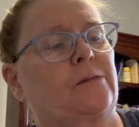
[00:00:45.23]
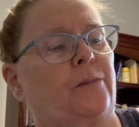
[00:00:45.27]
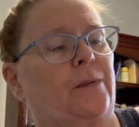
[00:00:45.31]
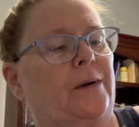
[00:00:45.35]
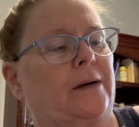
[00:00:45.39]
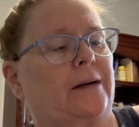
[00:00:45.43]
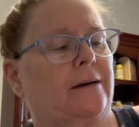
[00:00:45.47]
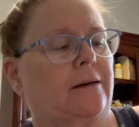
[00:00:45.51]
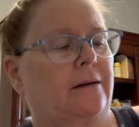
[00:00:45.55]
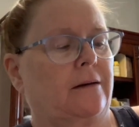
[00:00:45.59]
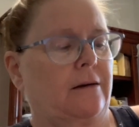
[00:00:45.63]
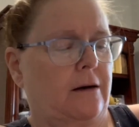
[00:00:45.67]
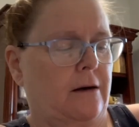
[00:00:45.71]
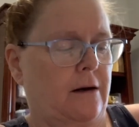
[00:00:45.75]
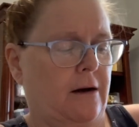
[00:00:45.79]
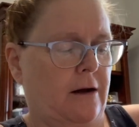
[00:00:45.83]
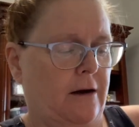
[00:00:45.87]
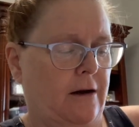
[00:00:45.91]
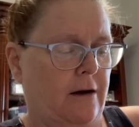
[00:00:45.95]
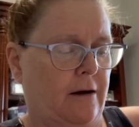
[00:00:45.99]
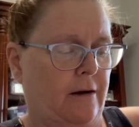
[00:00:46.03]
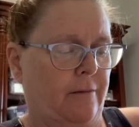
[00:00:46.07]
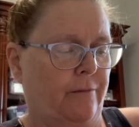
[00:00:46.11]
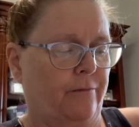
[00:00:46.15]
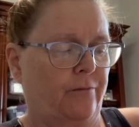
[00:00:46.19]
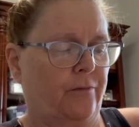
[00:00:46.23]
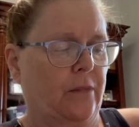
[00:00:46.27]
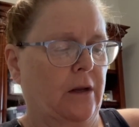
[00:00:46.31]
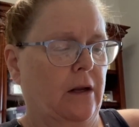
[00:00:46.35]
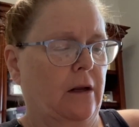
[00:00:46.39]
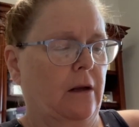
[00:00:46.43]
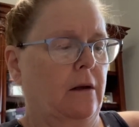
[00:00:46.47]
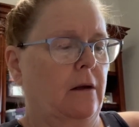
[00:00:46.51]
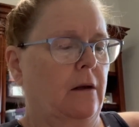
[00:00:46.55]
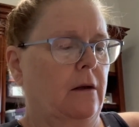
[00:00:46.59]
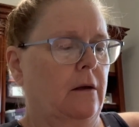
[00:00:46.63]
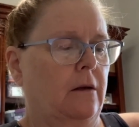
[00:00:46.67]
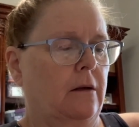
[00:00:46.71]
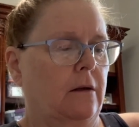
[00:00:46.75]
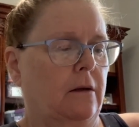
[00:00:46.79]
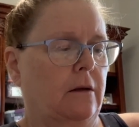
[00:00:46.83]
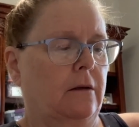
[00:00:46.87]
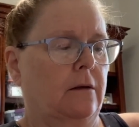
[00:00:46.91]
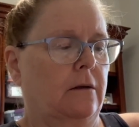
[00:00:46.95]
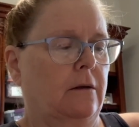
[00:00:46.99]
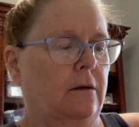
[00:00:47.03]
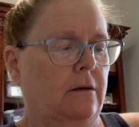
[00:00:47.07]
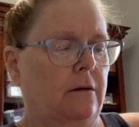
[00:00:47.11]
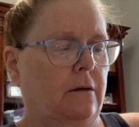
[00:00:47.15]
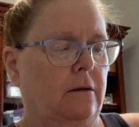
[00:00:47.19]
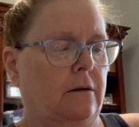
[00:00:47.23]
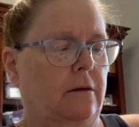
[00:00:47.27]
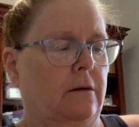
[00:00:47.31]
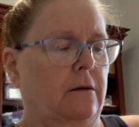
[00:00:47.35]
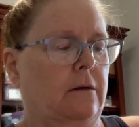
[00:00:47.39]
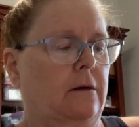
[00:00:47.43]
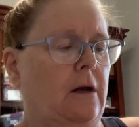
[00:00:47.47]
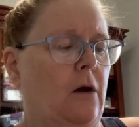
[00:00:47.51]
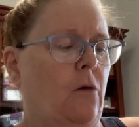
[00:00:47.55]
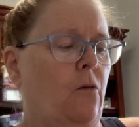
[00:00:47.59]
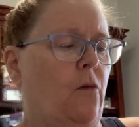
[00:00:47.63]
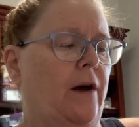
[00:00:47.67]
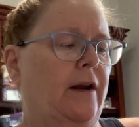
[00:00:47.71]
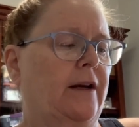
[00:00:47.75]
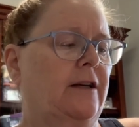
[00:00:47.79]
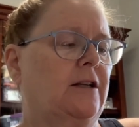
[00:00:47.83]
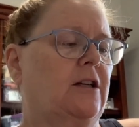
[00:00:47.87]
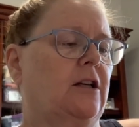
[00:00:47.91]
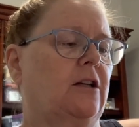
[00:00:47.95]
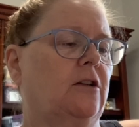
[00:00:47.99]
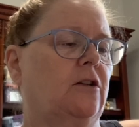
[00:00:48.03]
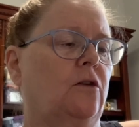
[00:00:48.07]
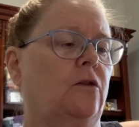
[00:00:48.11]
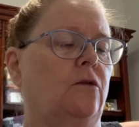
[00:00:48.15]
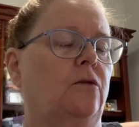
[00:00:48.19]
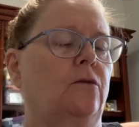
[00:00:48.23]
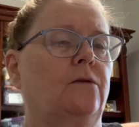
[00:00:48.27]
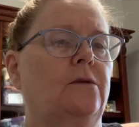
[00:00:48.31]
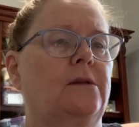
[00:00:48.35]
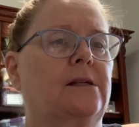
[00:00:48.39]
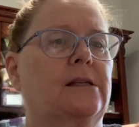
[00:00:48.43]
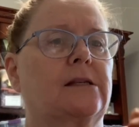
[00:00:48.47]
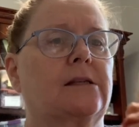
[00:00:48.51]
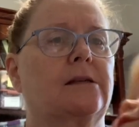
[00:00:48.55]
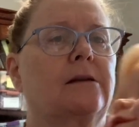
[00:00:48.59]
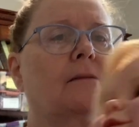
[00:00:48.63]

but I wanted to use